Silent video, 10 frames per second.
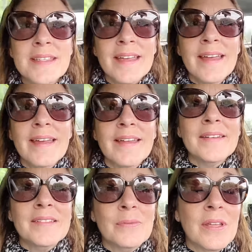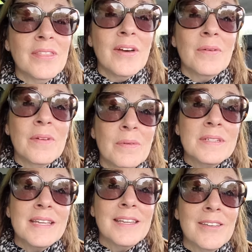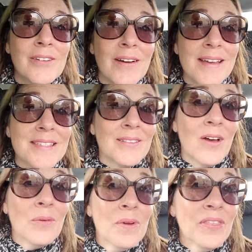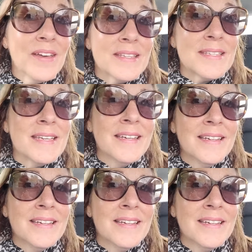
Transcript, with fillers: and we thought we would take you guys along with us.